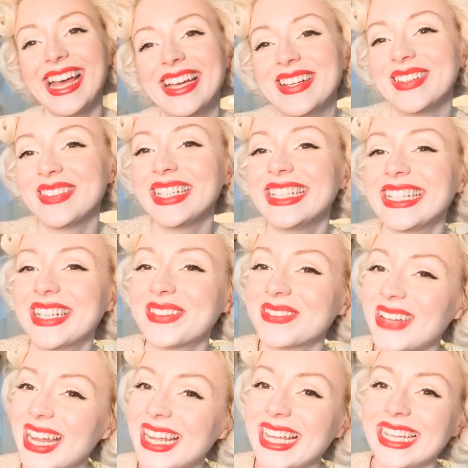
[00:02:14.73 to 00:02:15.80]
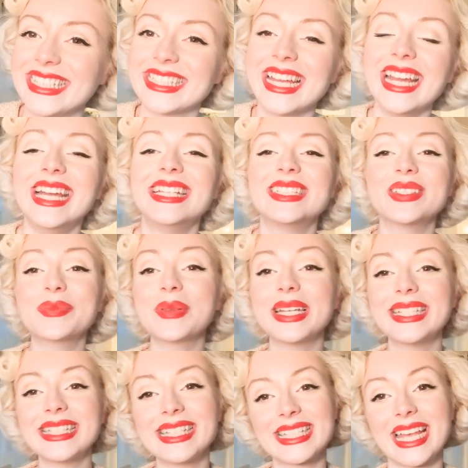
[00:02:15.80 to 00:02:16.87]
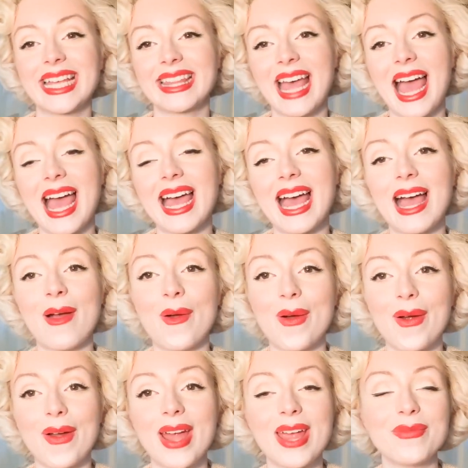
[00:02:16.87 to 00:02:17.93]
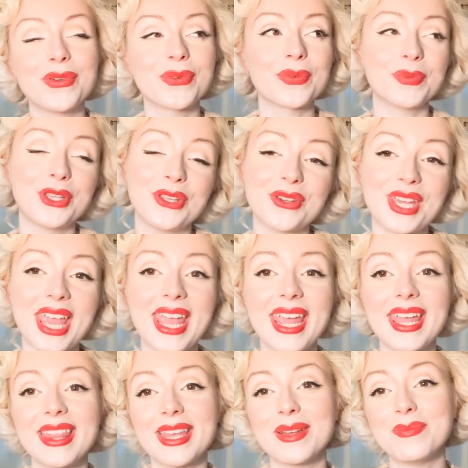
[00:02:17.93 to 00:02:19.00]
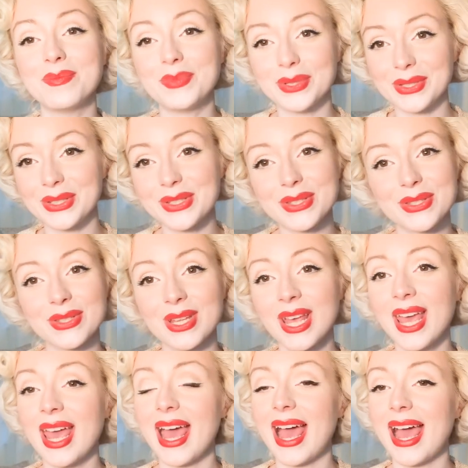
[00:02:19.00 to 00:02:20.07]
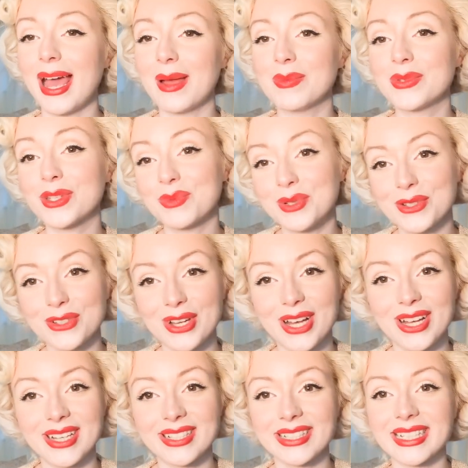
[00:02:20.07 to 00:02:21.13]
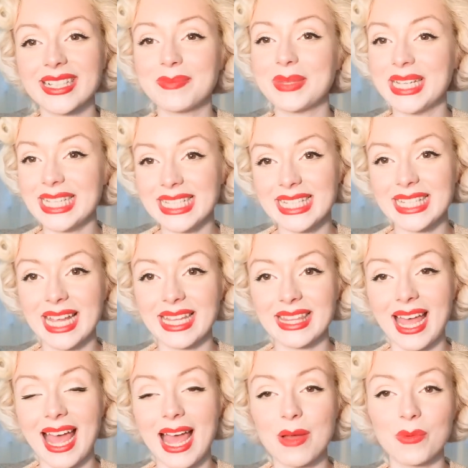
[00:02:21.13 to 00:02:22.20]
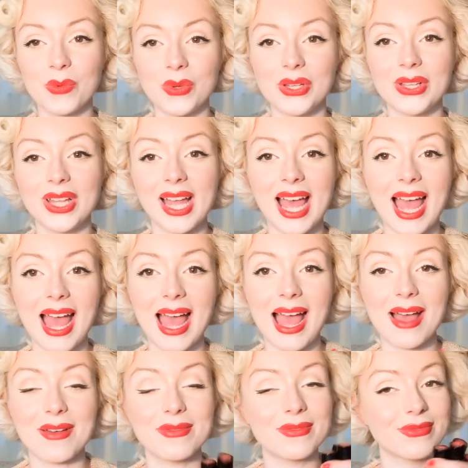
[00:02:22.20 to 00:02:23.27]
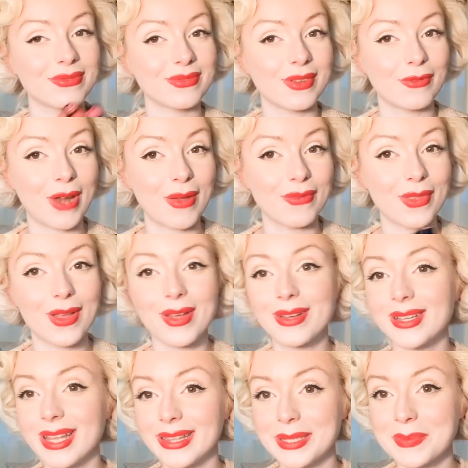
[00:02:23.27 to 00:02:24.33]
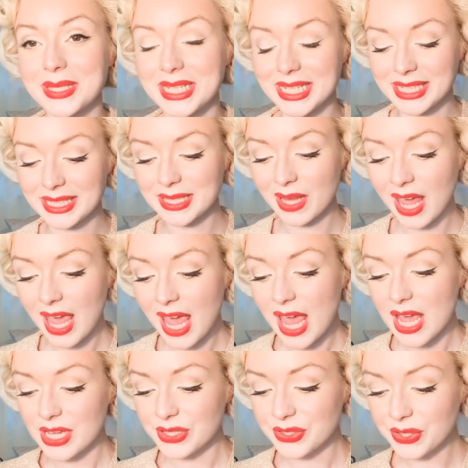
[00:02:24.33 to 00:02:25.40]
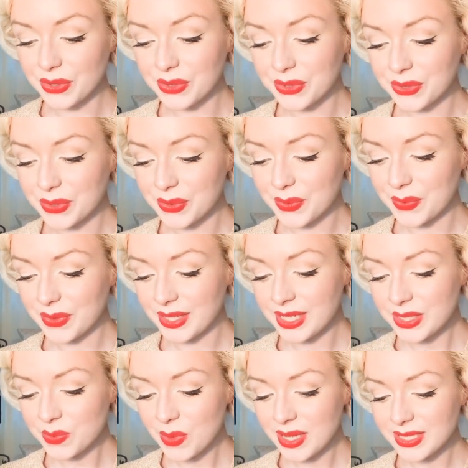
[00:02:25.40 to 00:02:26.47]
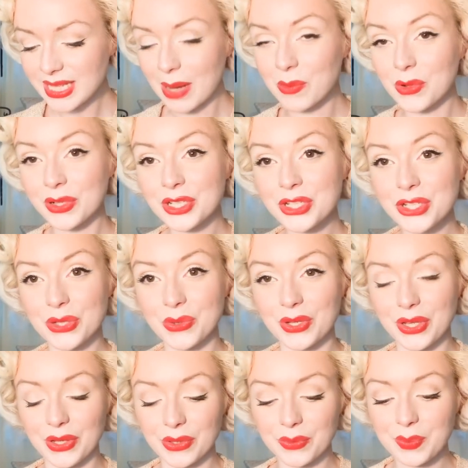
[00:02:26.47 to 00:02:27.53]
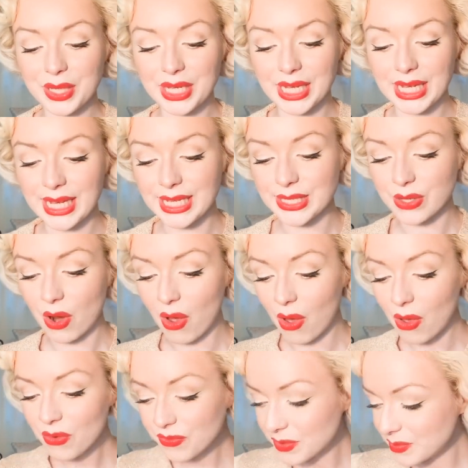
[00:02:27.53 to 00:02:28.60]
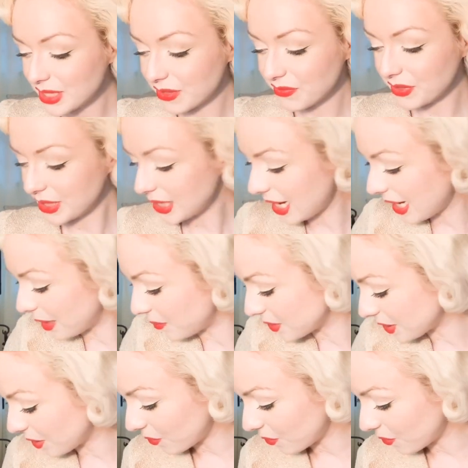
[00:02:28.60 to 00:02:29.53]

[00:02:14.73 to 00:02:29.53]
I mean, like Rite Aid, just places like that, or if you're from the UK, then Boots, Superdrug, places like that will have Revlon lipsticks. So these ones I'm going to show you because they're all from different times.